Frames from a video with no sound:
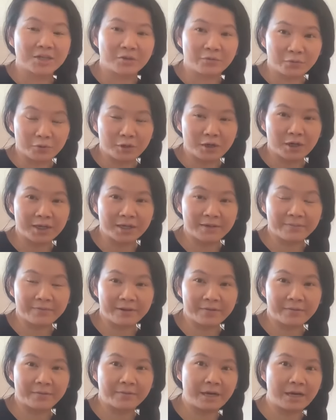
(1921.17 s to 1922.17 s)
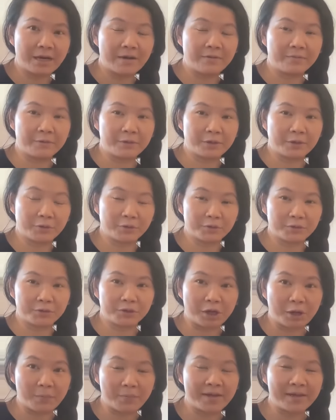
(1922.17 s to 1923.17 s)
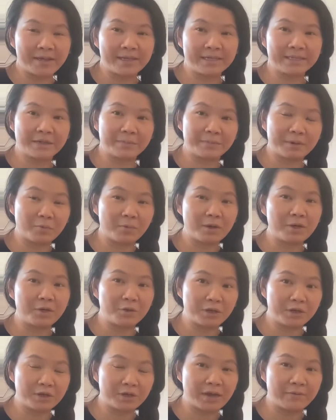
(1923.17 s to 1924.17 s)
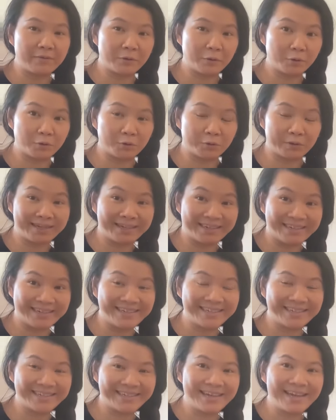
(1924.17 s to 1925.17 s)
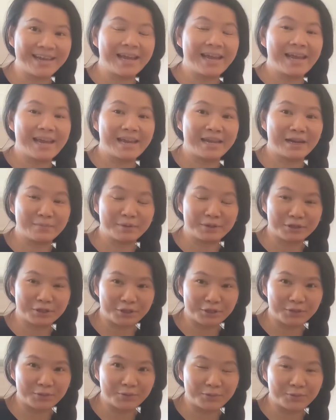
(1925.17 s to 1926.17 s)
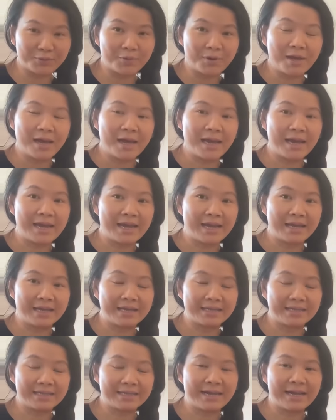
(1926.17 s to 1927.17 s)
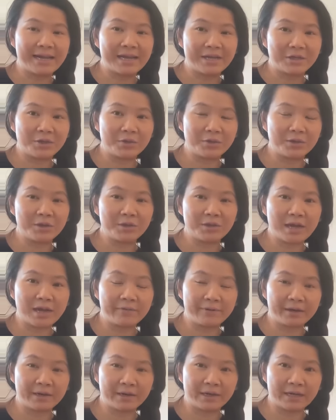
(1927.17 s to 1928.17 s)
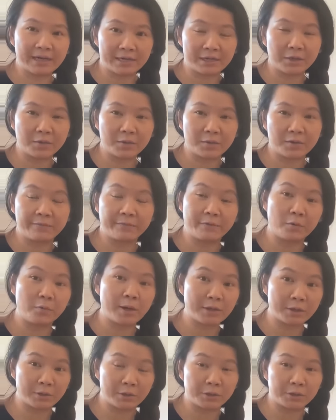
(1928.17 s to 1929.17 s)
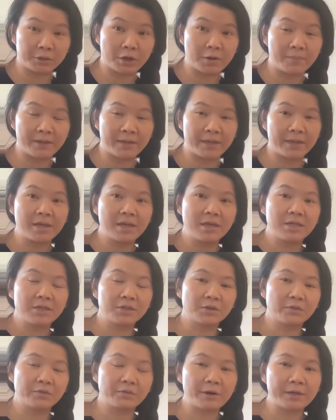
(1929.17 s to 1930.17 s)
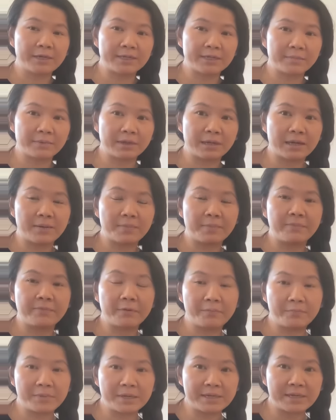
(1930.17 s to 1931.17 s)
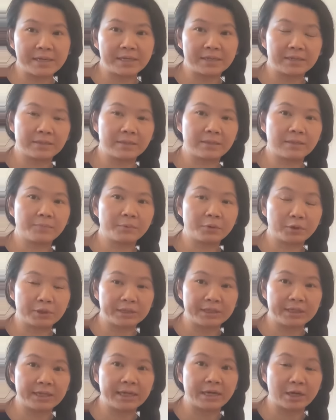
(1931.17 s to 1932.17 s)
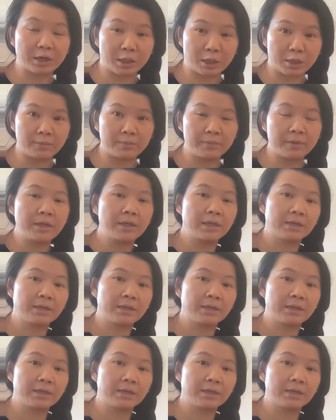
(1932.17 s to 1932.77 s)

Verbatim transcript: So frugal living uh, for the grocery shopping is number one, you need to have a grocery list. And number two uh, is that you need to have a category for what you're shopping. So for example, um, for me it's protein and carb.